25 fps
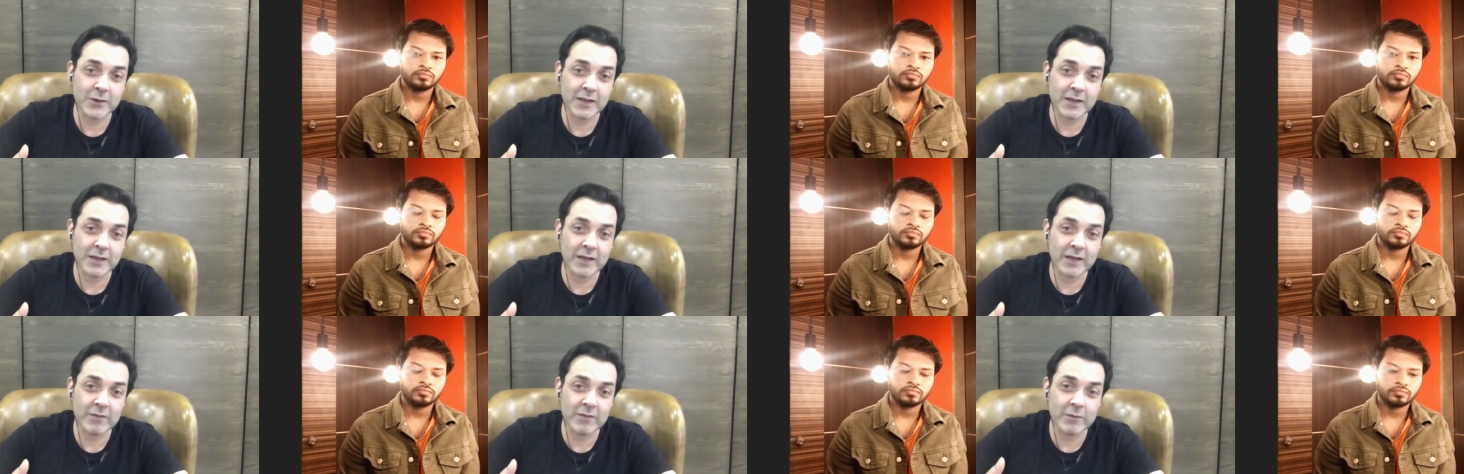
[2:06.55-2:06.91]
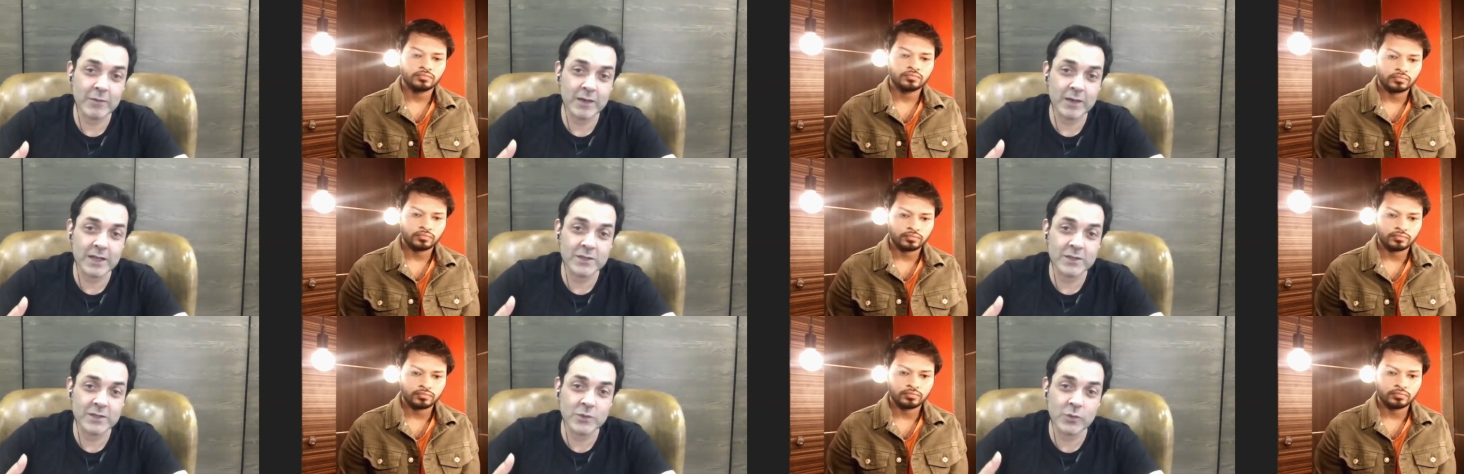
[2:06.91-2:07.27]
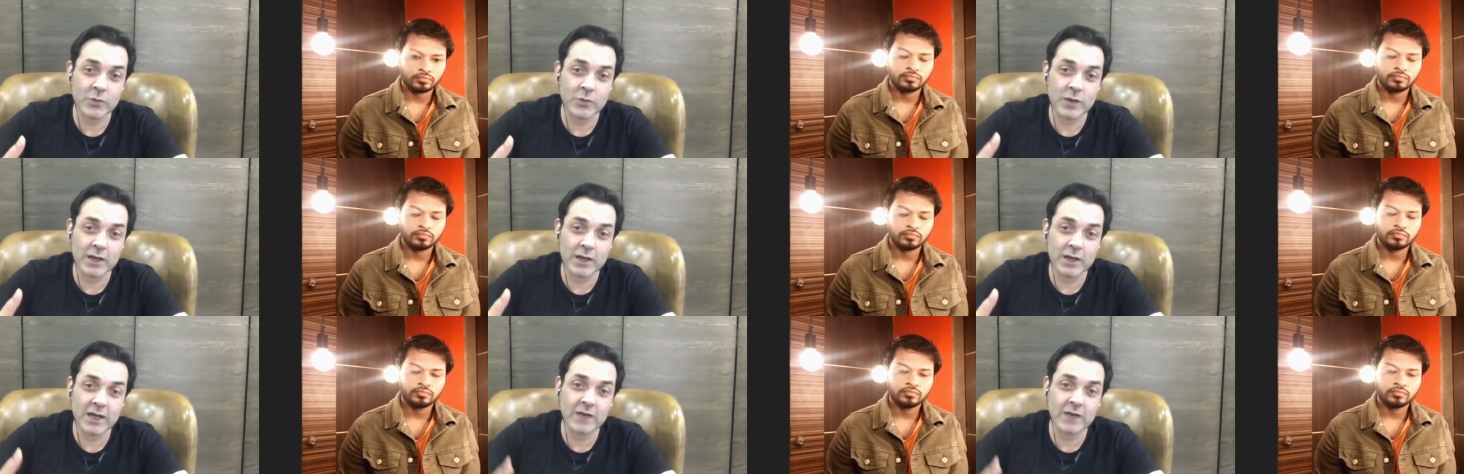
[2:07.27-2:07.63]
Speaker 1: Everybody has to
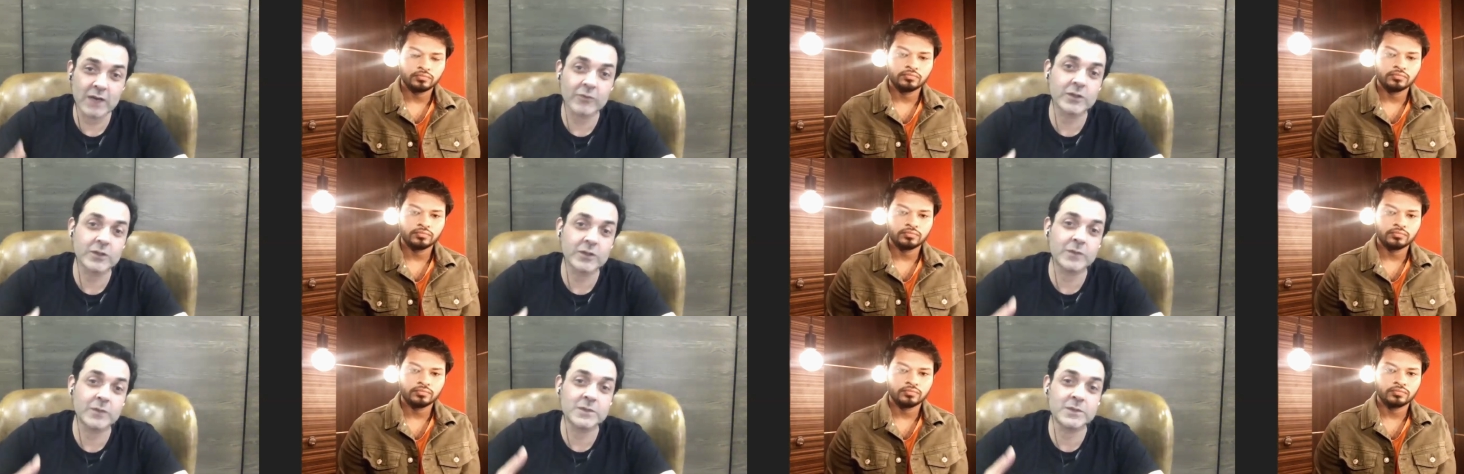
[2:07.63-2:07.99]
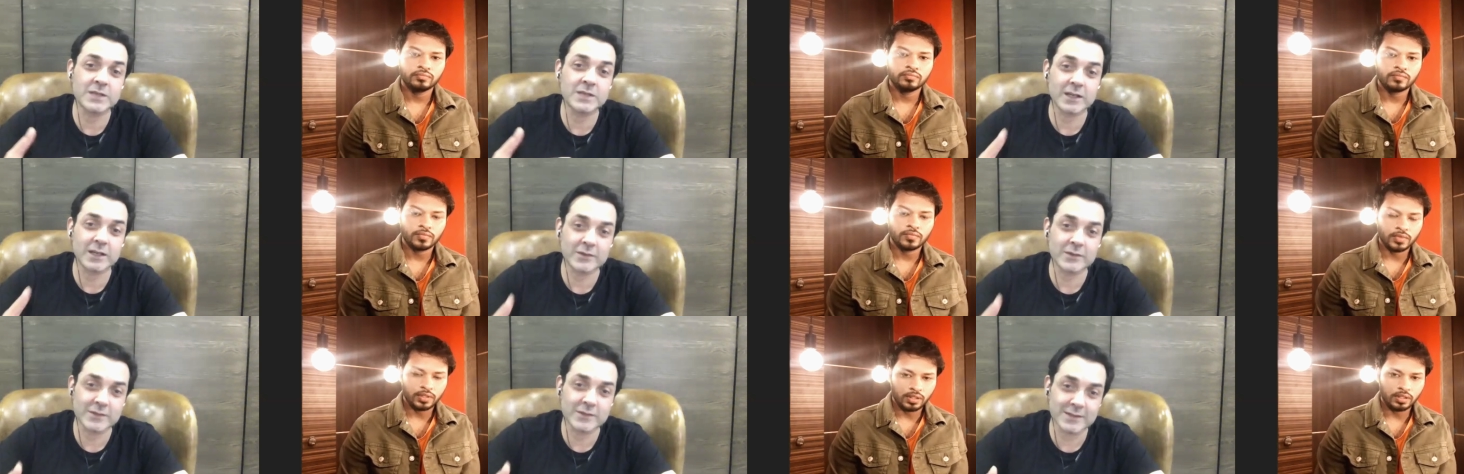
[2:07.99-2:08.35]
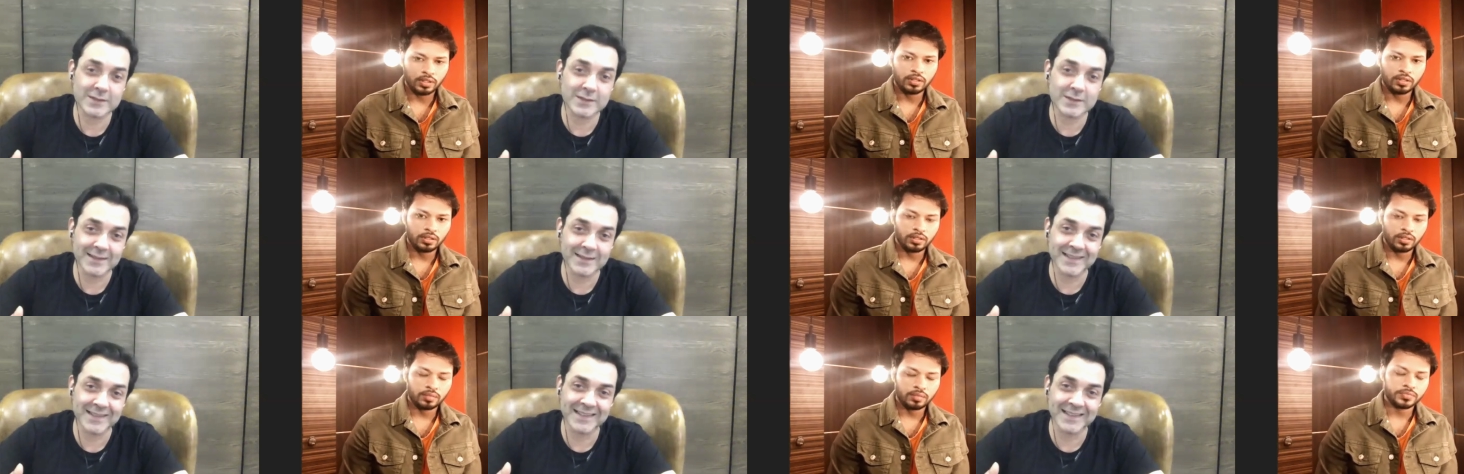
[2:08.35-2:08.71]
work hard for themselves.
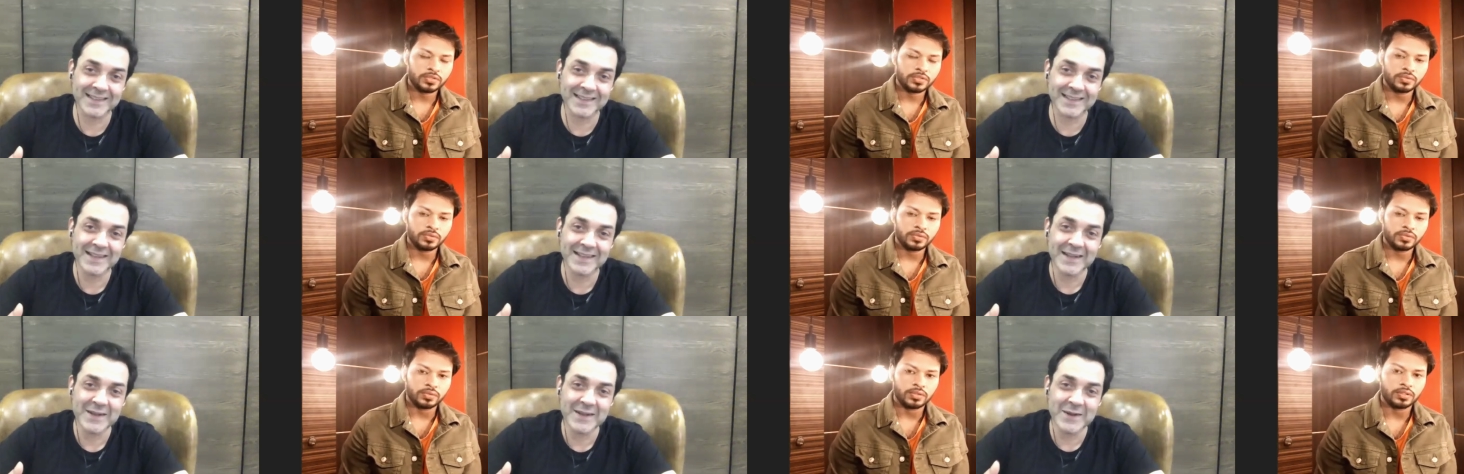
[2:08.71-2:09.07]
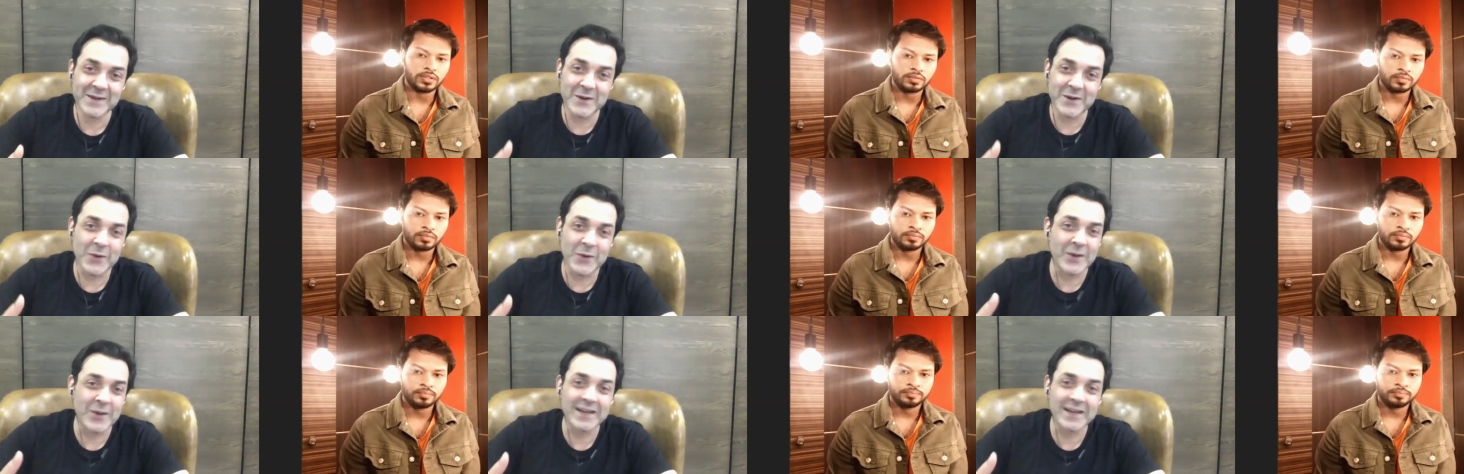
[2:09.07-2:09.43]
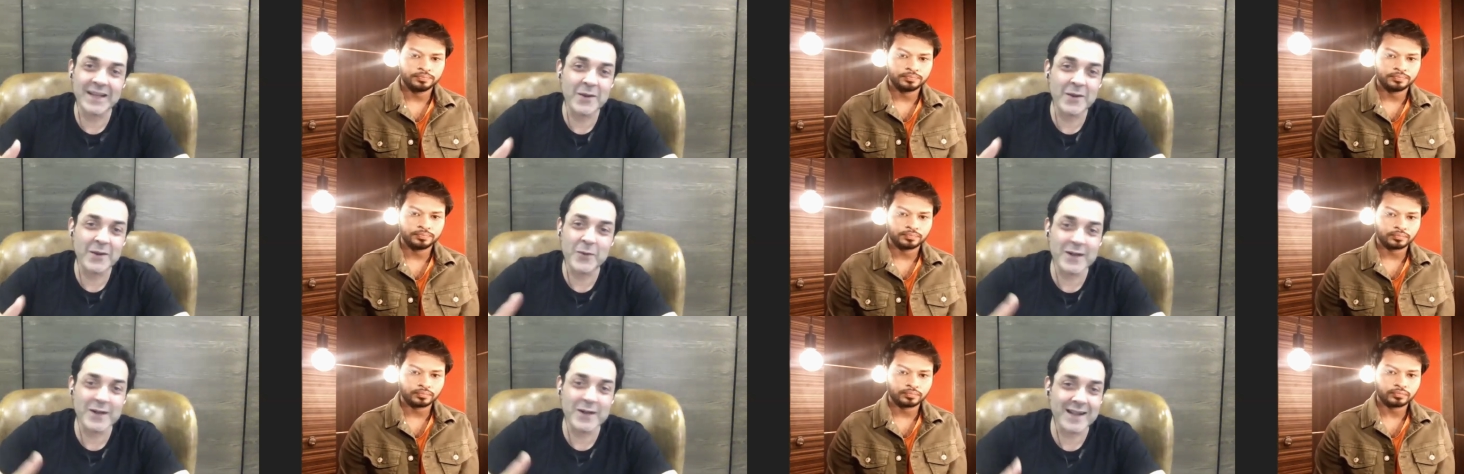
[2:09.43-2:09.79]
No one
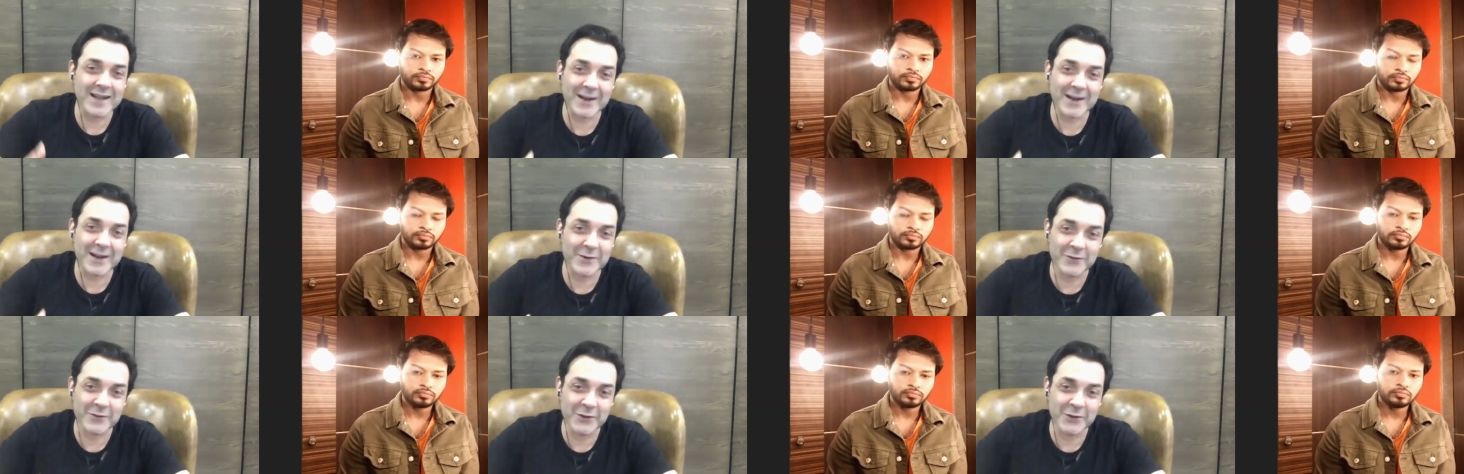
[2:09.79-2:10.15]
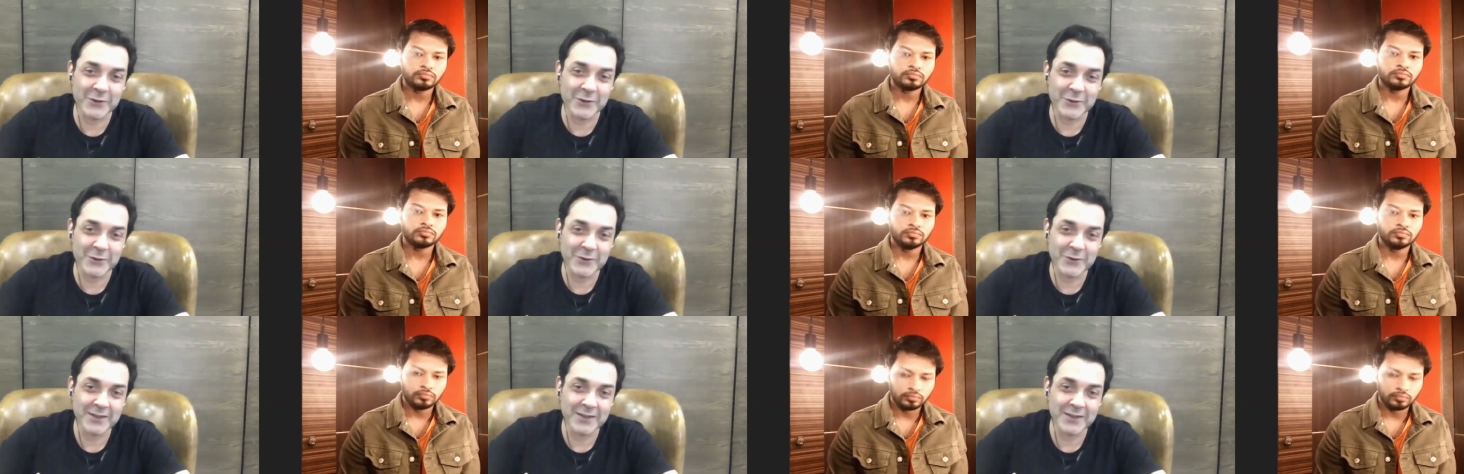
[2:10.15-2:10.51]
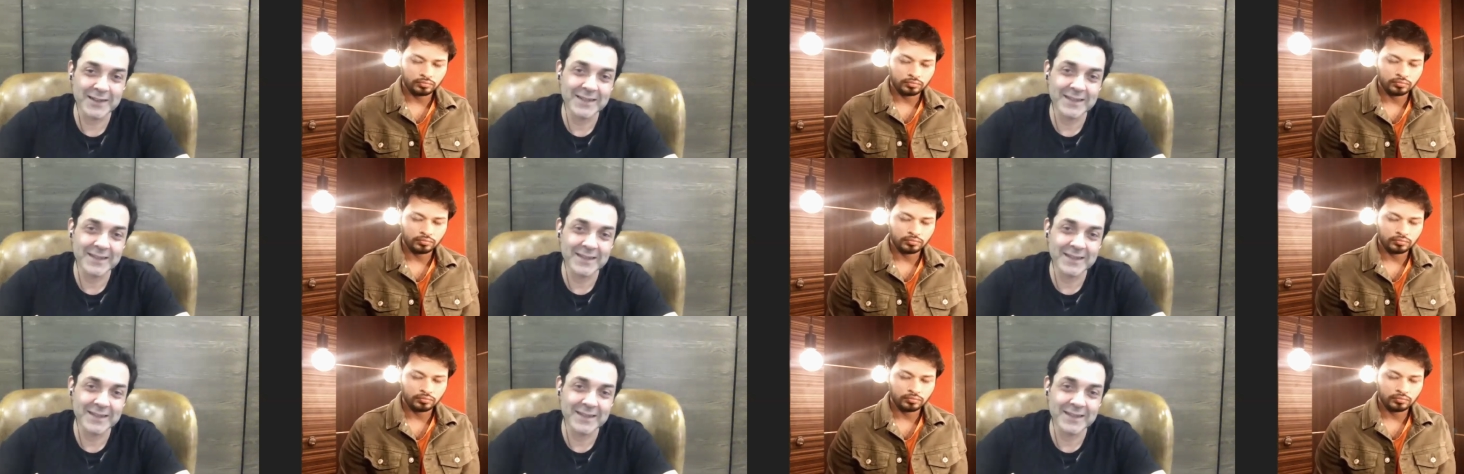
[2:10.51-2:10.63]
can work hard for you.